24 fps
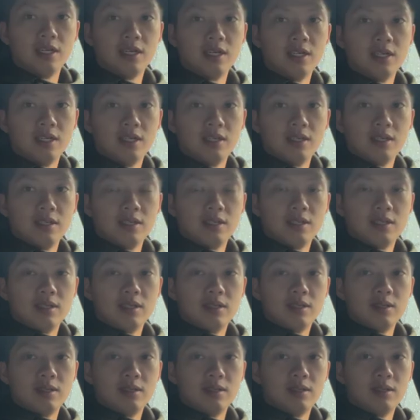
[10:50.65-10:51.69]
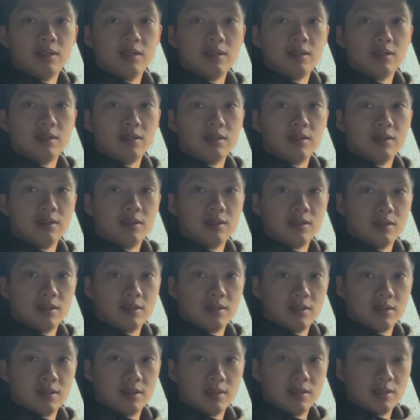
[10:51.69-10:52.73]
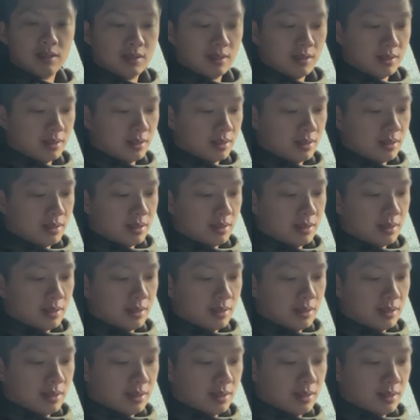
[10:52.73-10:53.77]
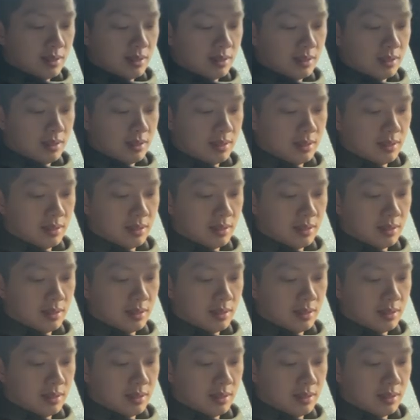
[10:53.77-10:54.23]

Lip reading: (not speaking)